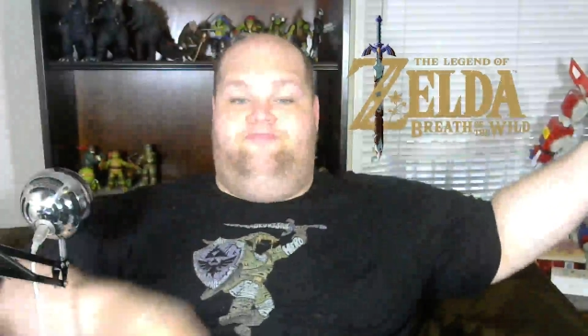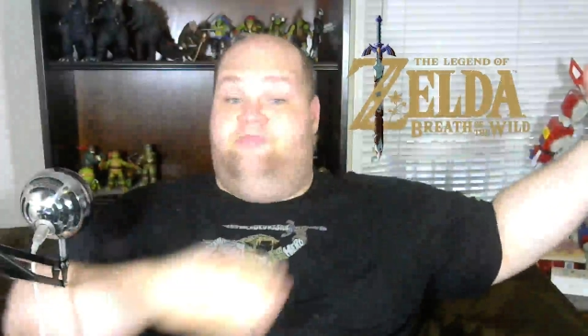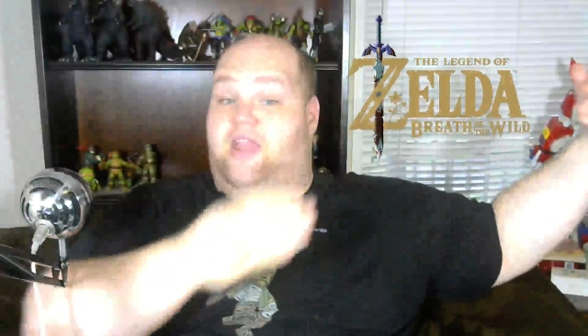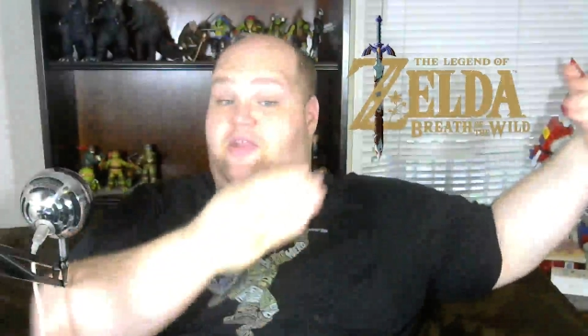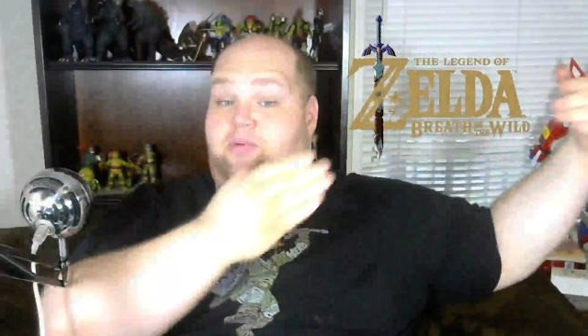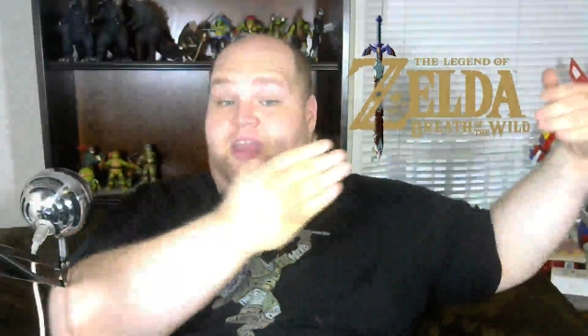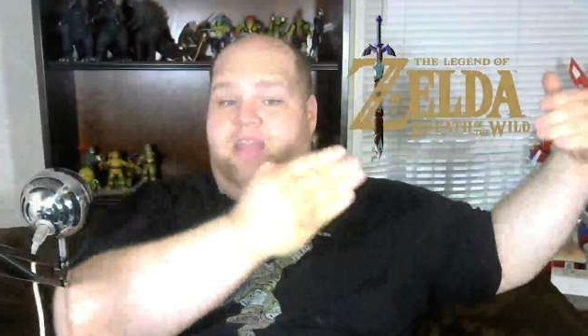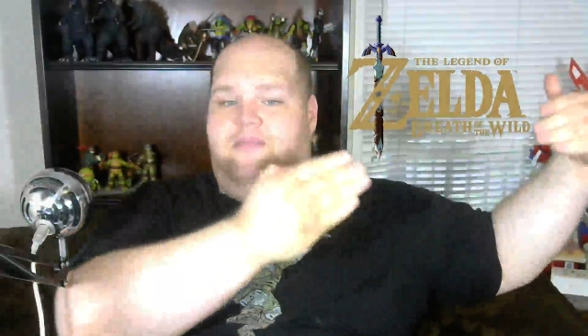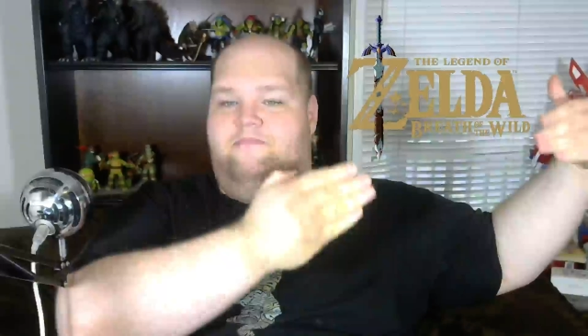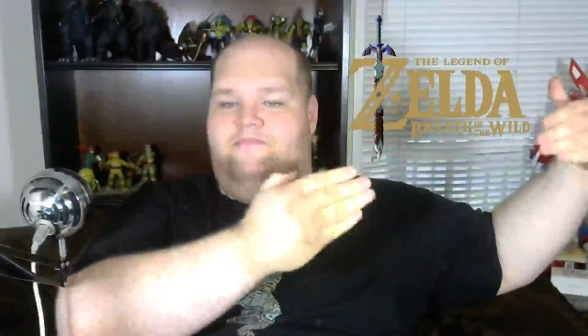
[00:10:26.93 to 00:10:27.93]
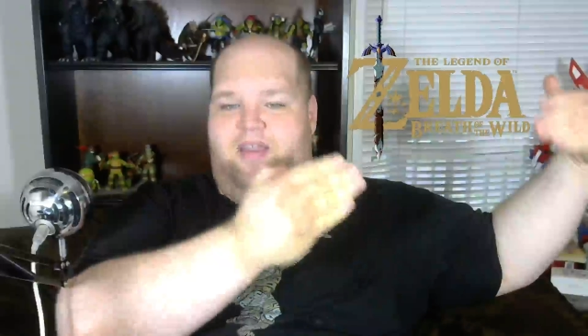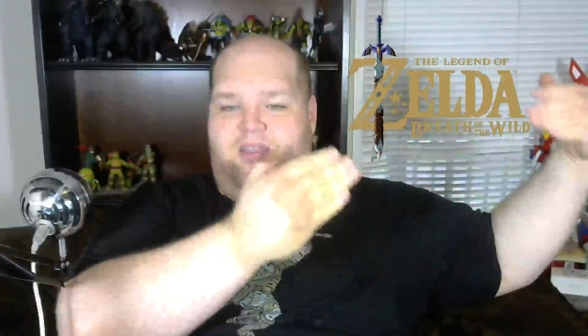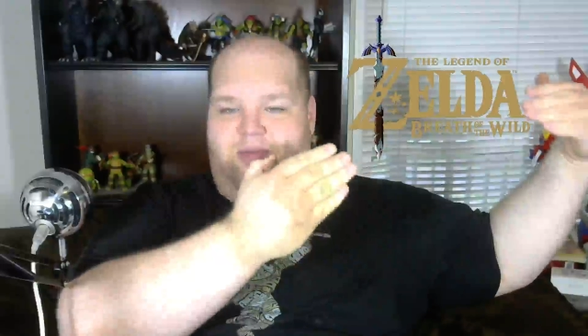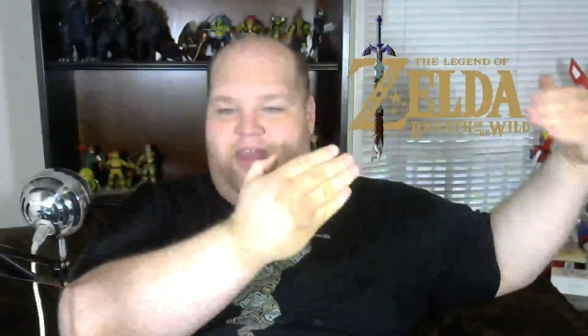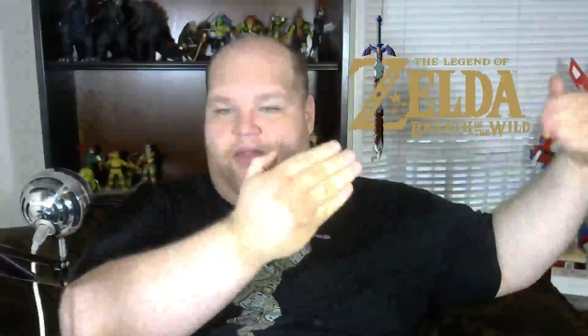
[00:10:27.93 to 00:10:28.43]
I do it again.
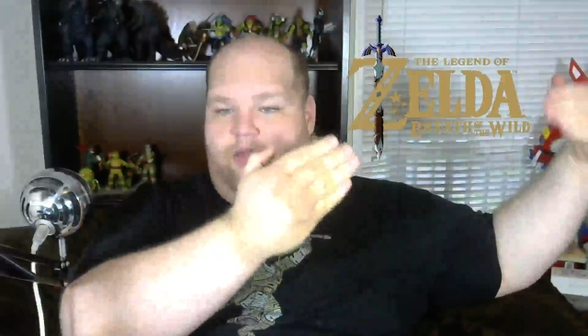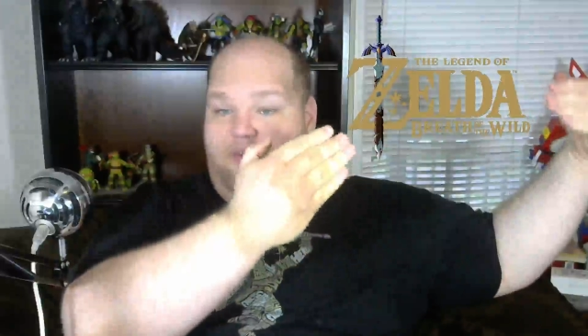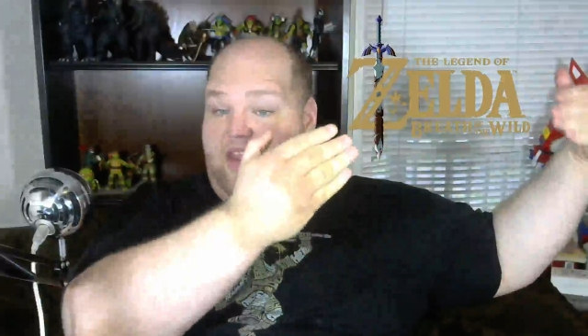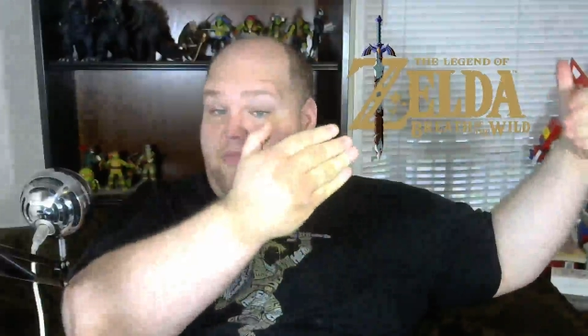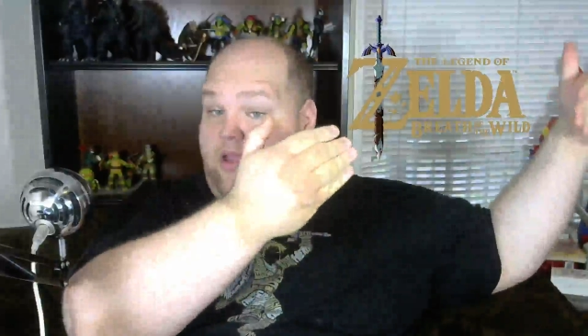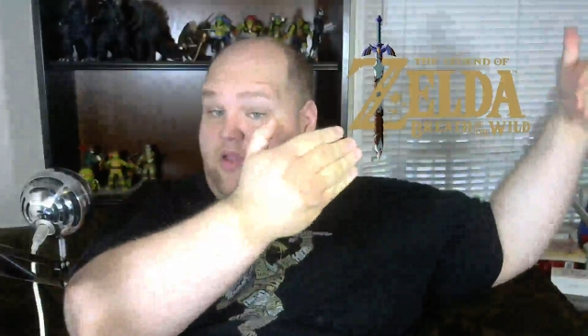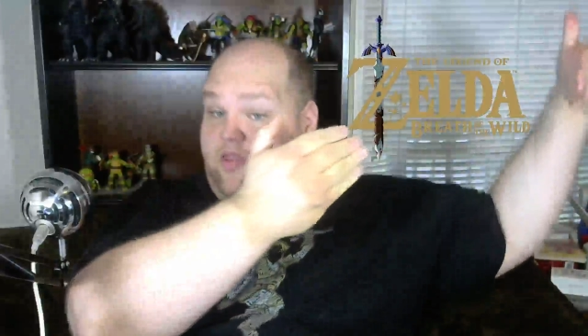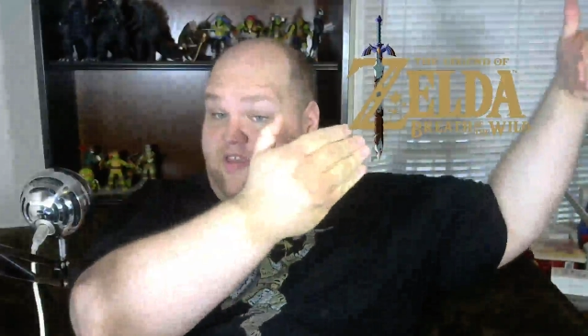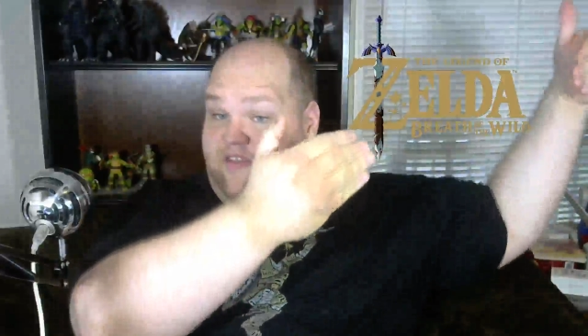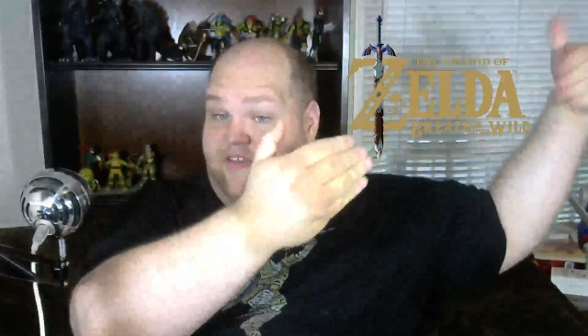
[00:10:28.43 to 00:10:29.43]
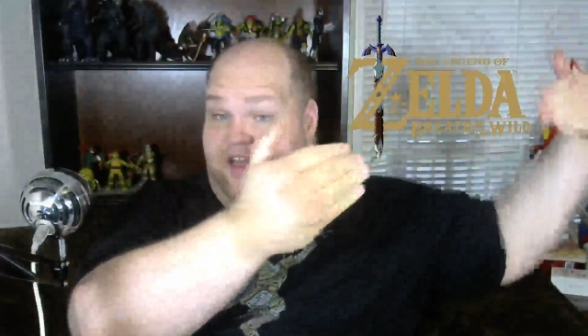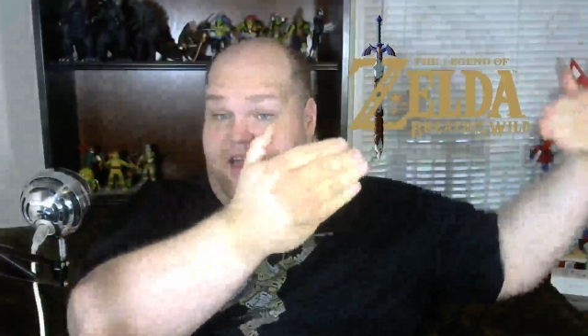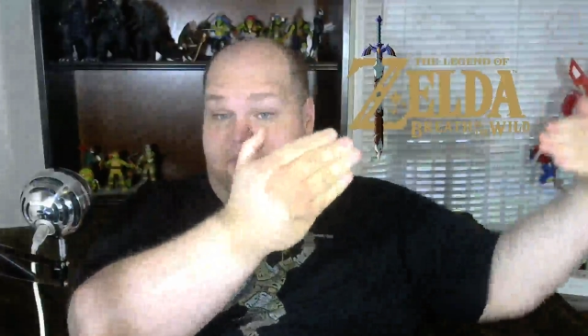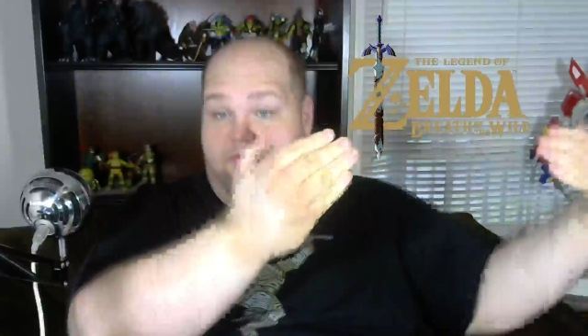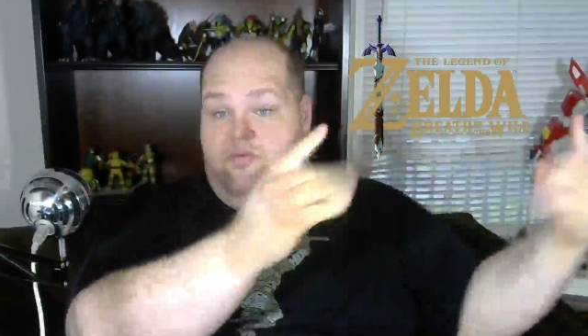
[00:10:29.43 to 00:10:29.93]
The reason I bring this up...